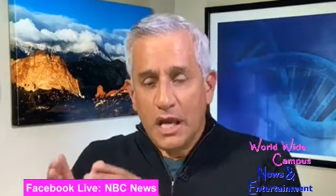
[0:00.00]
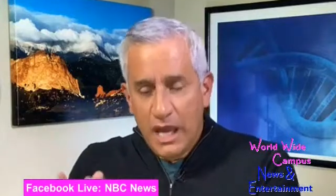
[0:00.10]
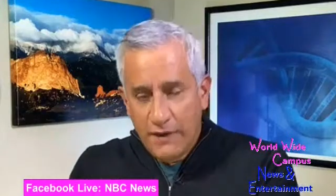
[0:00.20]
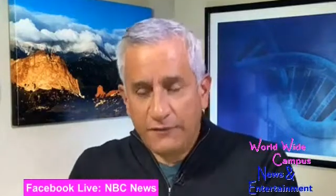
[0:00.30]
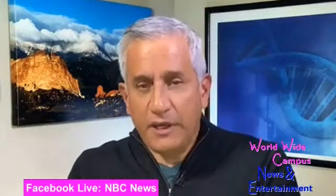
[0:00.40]

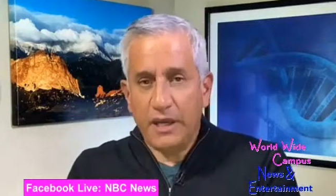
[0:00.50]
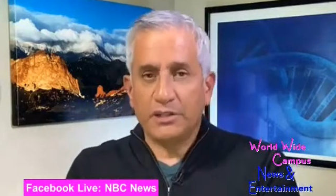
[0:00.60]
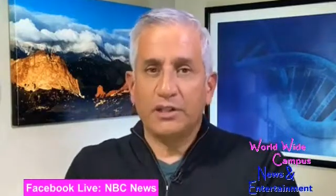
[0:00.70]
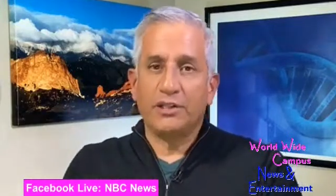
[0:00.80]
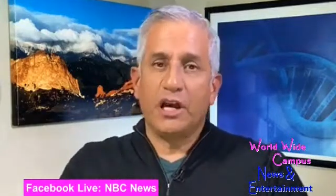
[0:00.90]
FDA is
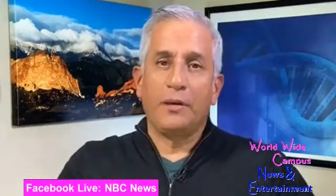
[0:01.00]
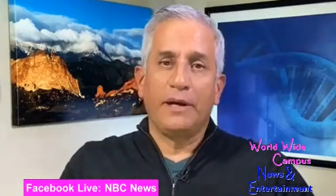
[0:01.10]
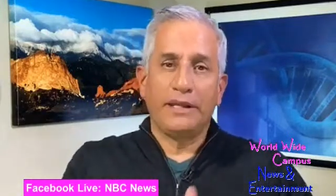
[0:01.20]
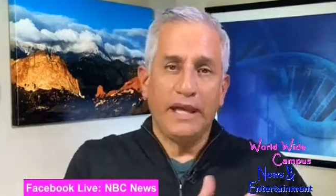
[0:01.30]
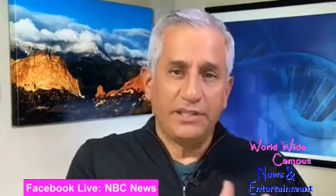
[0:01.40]
going to talk
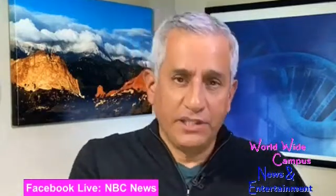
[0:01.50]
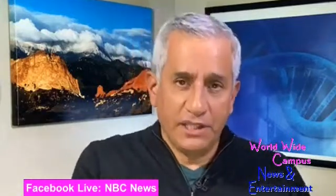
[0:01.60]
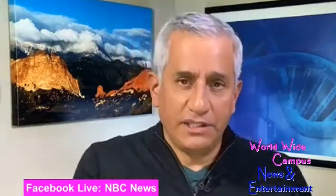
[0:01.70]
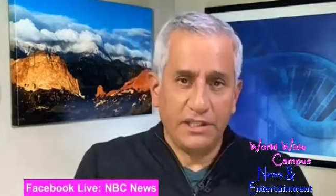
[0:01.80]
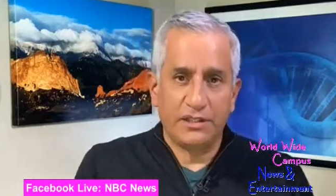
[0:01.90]
about that.
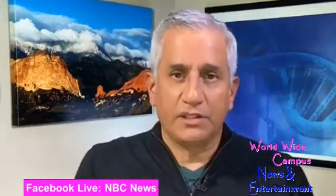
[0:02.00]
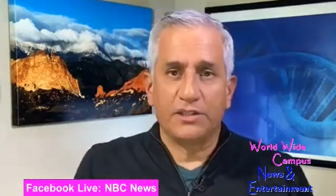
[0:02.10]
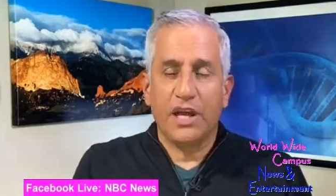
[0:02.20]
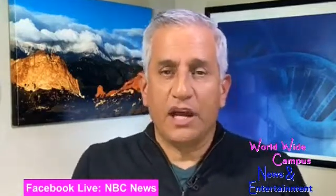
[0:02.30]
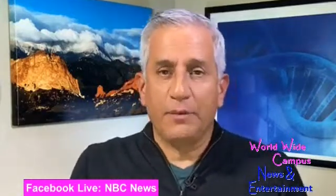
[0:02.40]
CDC is going to
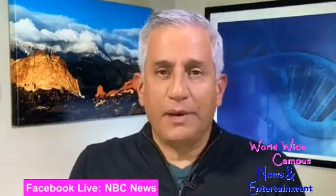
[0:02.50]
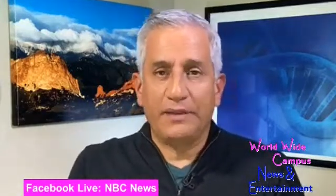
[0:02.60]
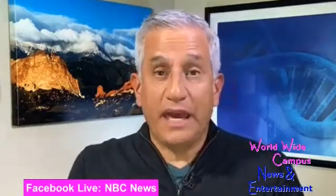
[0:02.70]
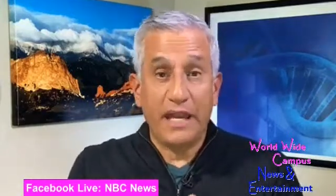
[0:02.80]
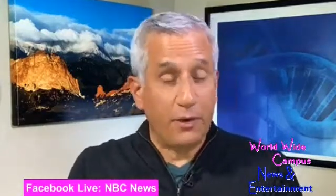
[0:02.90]
talk about
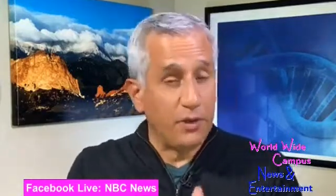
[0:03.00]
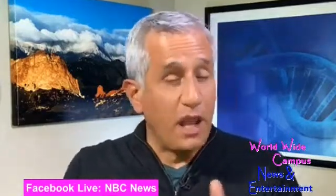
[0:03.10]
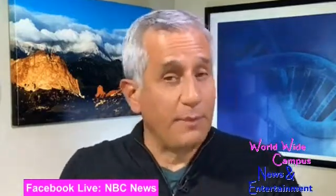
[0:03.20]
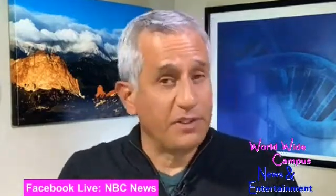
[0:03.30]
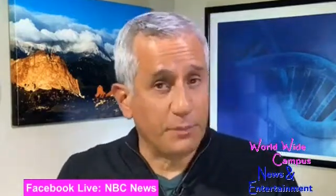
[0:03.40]
that. And I would
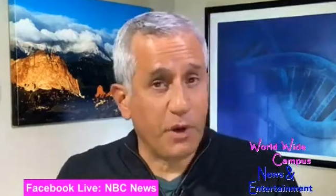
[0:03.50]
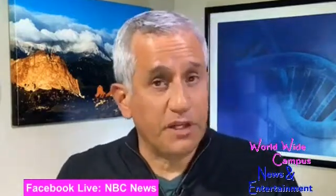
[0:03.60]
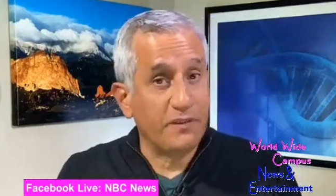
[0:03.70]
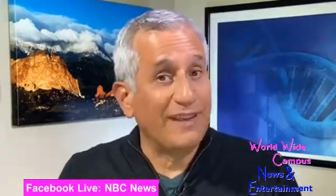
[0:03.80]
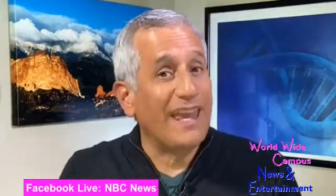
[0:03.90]
not be
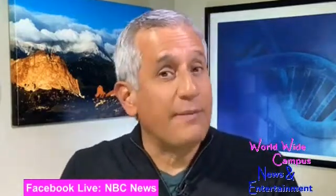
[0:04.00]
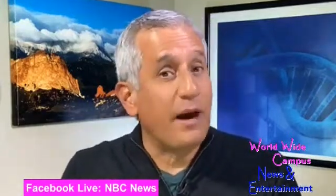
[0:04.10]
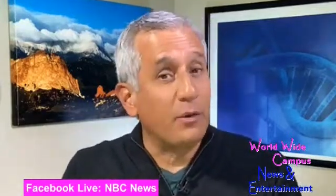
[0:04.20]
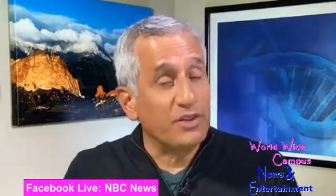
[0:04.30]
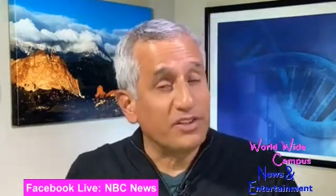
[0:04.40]
surprised if they came
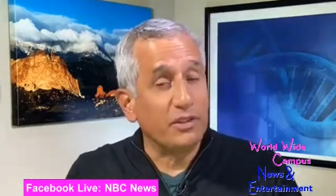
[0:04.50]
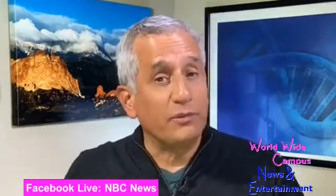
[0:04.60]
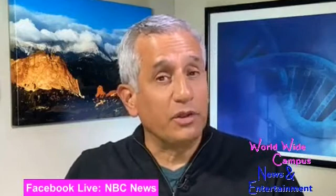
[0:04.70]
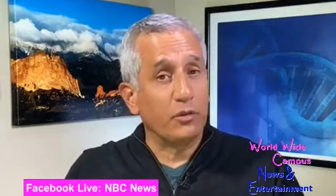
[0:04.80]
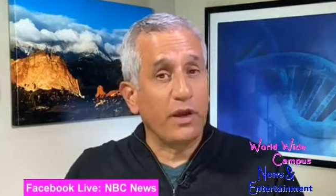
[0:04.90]
out with
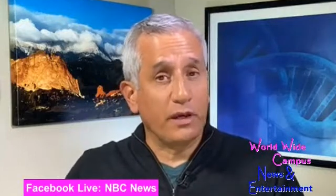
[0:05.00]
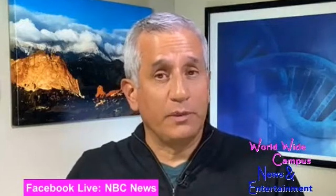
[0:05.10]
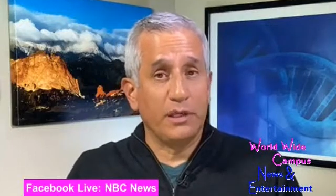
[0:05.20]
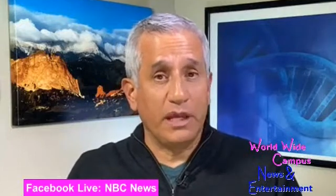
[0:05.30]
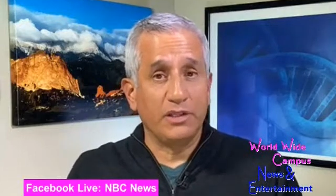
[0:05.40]
similar
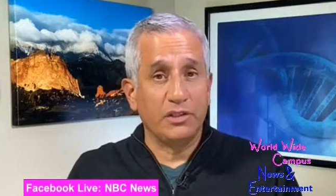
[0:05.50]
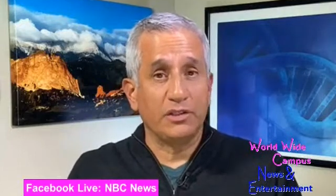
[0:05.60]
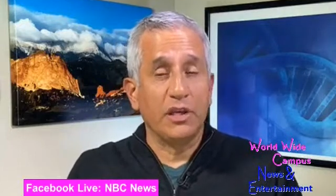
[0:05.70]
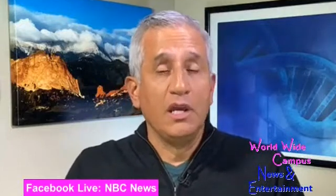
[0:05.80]
recommendations.